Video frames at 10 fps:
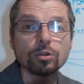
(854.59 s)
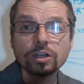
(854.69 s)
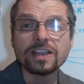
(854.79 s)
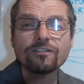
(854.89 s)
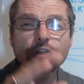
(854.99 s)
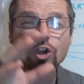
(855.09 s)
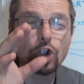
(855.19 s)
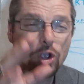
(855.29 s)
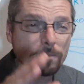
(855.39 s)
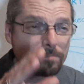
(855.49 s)
looking for
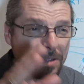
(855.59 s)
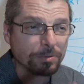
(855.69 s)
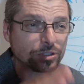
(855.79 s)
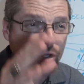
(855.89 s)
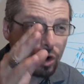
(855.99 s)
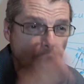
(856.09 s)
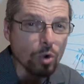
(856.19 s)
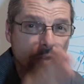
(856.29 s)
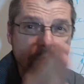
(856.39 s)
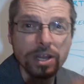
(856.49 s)
people to
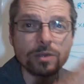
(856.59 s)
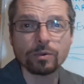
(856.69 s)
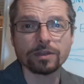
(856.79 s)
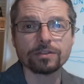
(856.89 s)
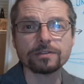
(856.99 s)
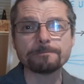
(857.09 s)
co-create with,